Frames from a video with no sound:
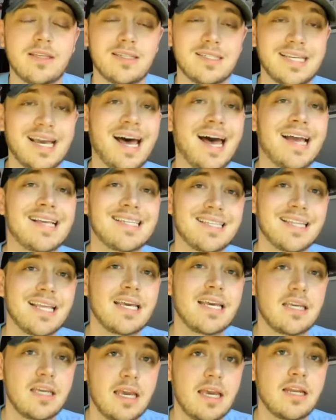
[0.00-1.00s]
size and
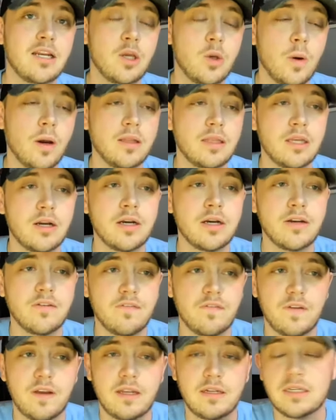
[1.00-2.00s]
they can go out there and
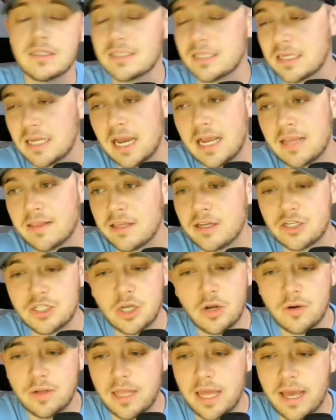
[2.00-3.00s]
defend. And tonight they
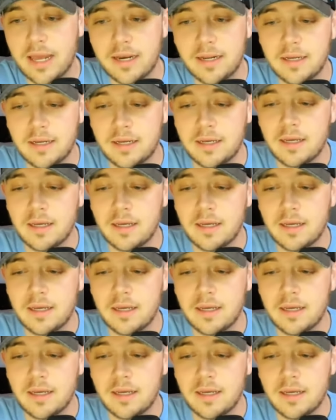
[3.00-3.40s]
showed that.